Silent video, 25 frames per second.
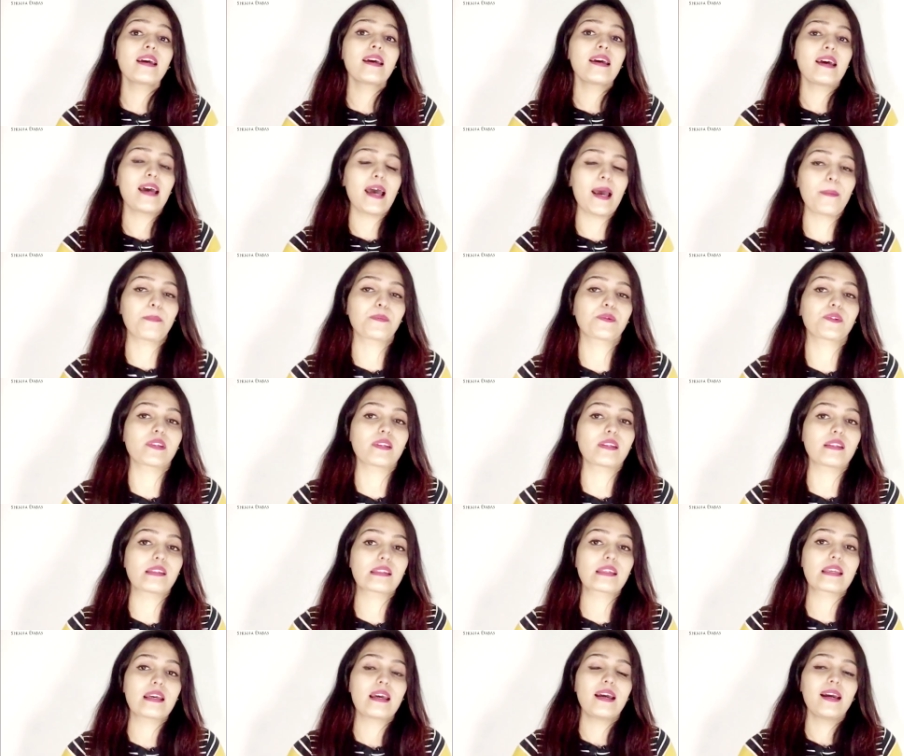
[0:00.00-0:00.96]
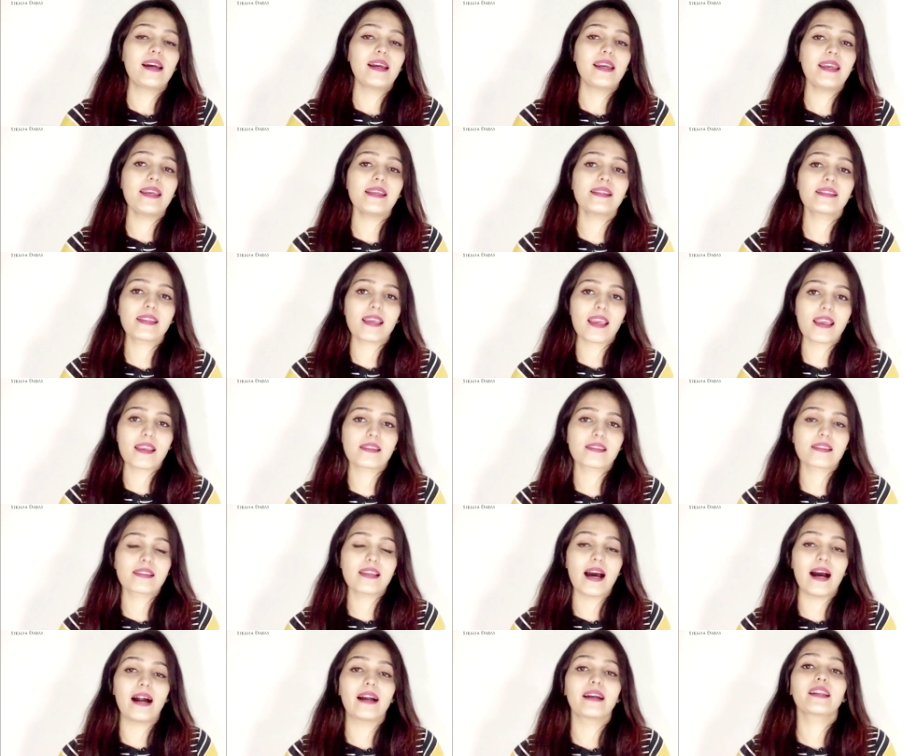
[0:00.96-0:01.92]
absence. He says
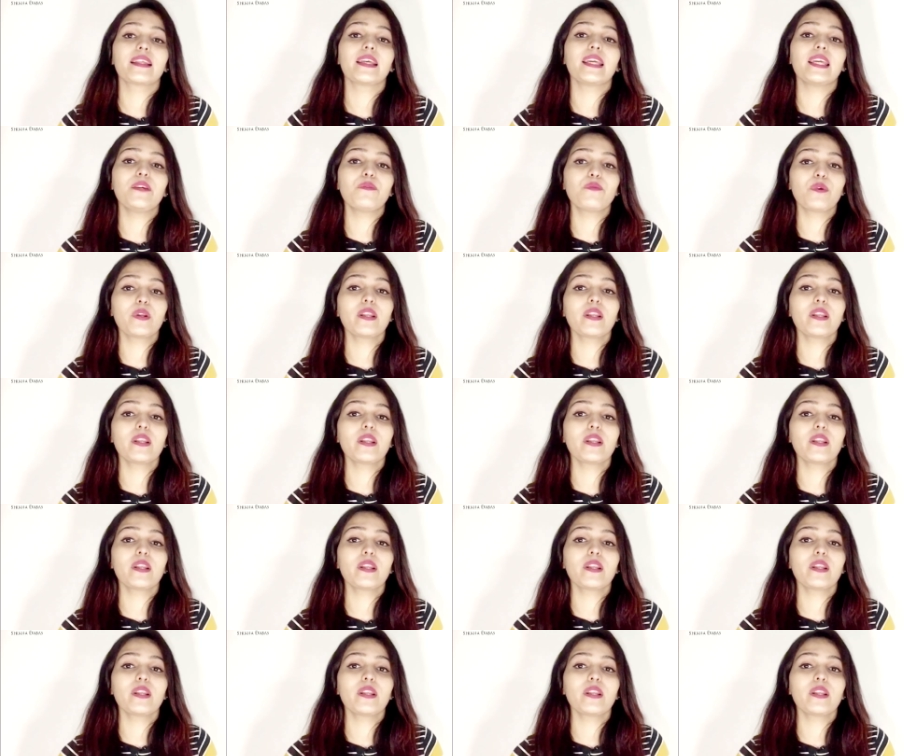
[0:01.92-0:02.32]
that even